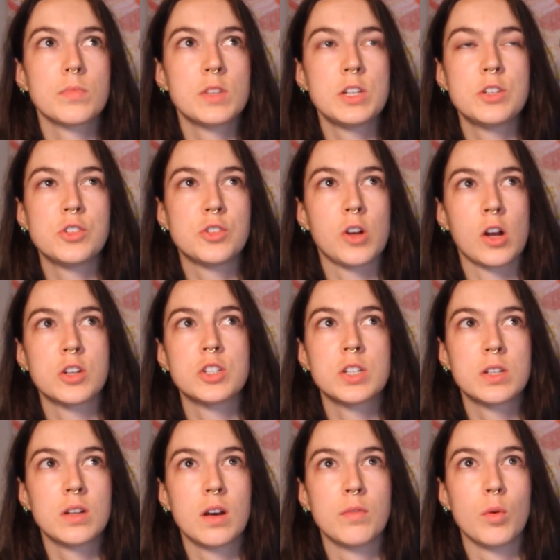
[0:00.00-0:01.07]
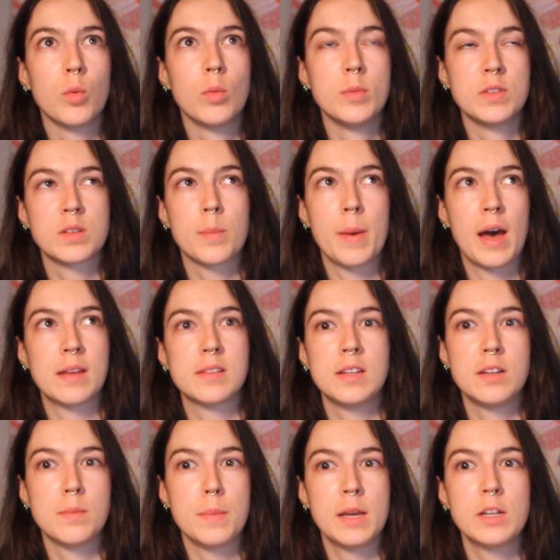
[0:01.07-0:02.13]
destruction of a woman's
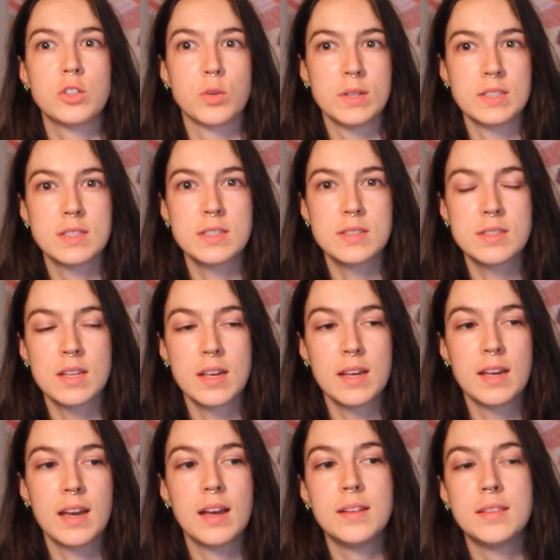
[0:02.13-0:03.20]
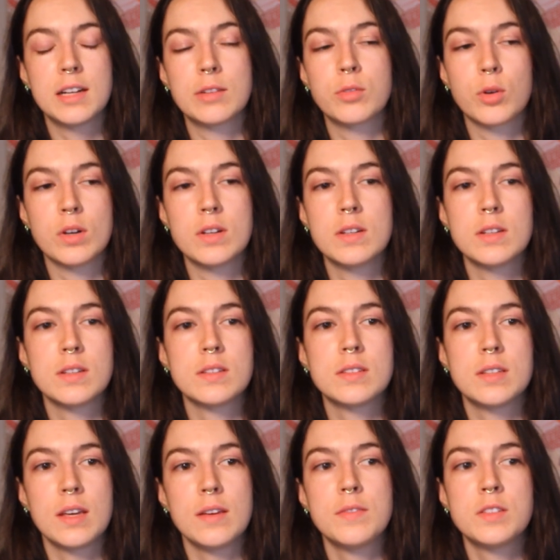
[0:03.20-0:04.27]
capacity to make choices, and therefore
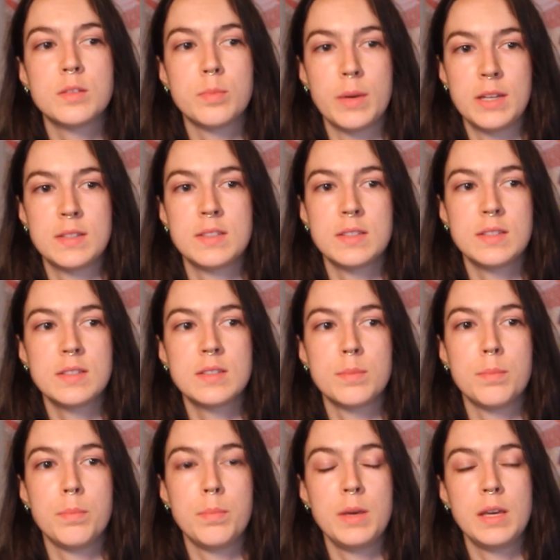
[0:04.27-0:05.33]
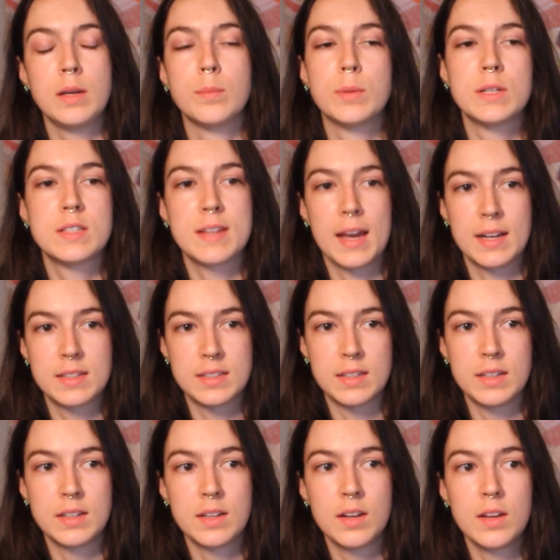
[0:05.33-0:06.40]
safe spaces being
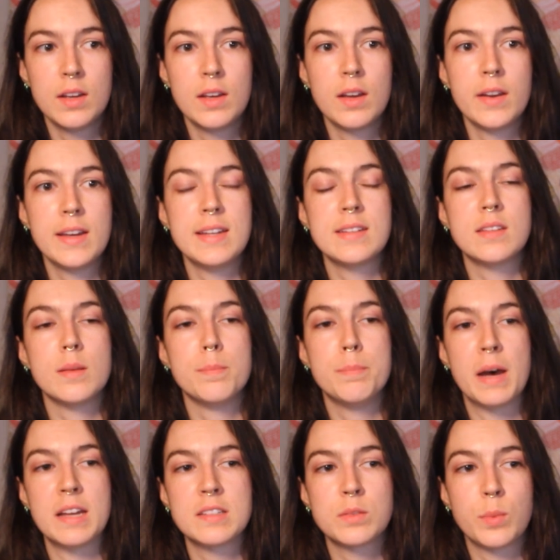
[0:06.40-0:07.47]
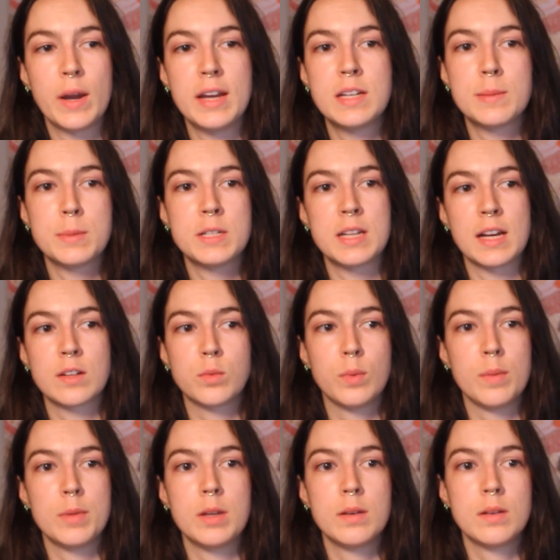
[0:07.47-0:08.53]
protected is the best way to protect
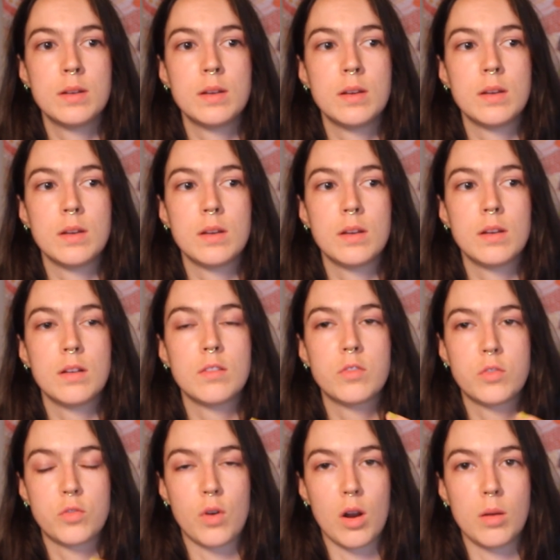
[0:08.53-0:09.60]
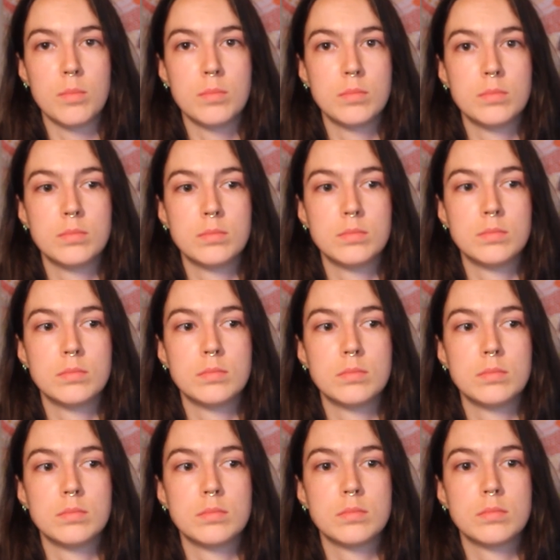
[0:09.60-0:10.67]
women from
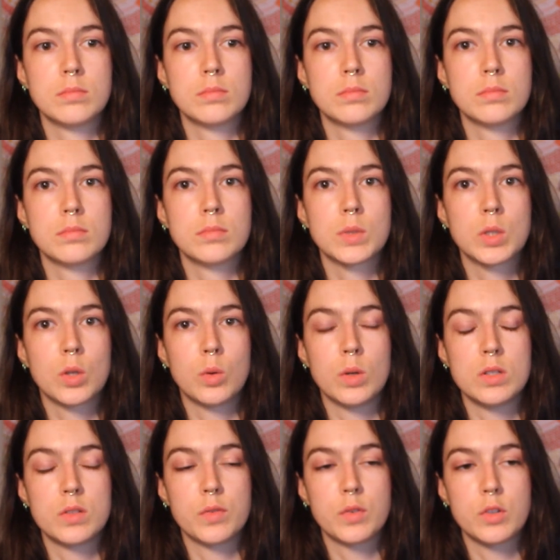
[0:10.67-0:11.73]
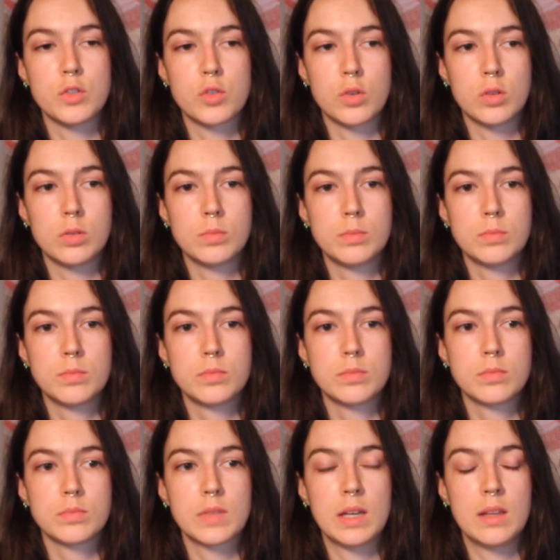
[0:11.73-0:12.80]
coercive control.
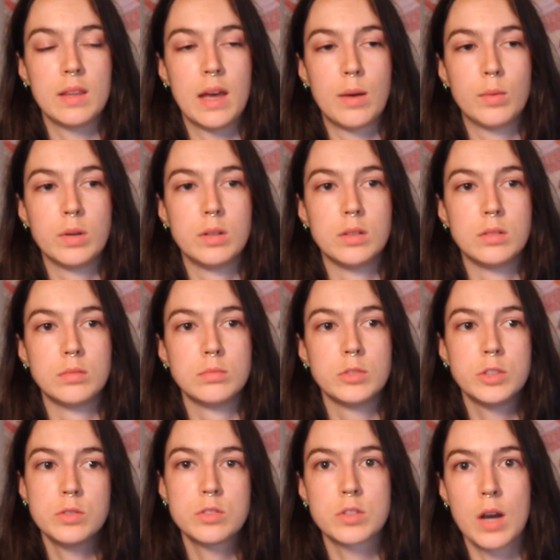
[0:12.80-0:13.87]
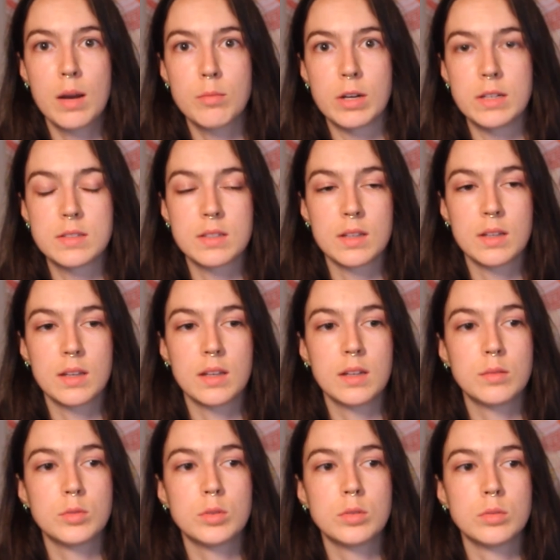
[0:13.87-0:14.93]
And that will reduce crime rates,
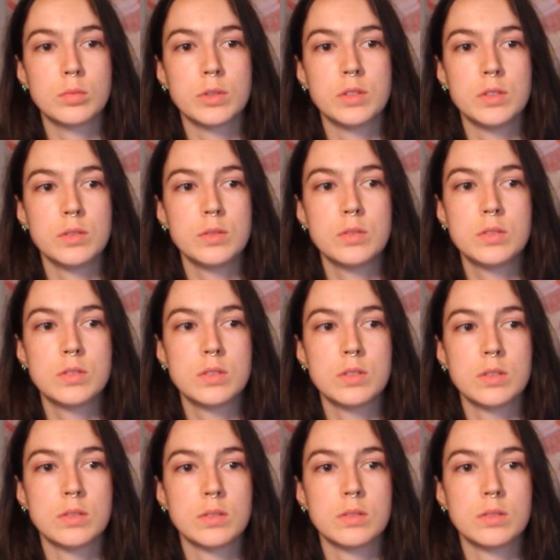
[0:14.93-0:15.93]
and it will reduce